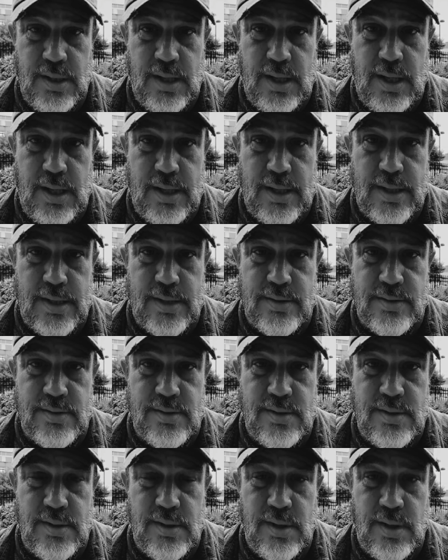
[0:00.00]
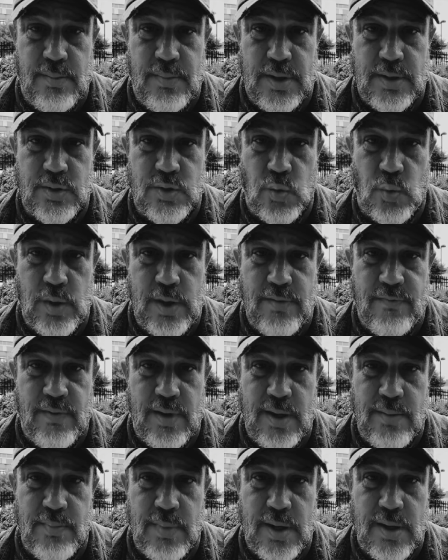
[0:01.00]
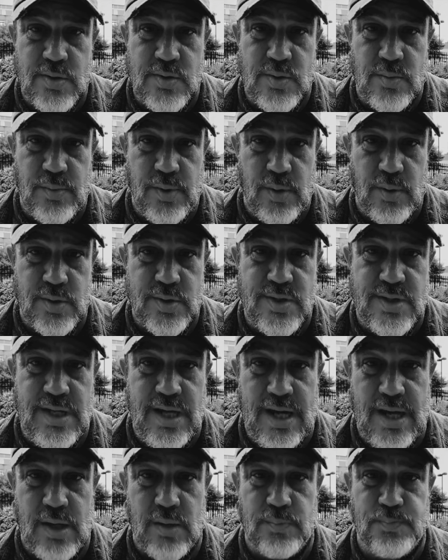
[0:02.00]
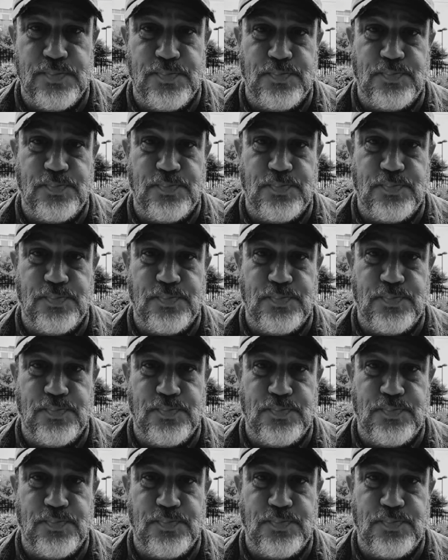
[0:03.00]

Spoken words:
and about 25 miles from the nearest town.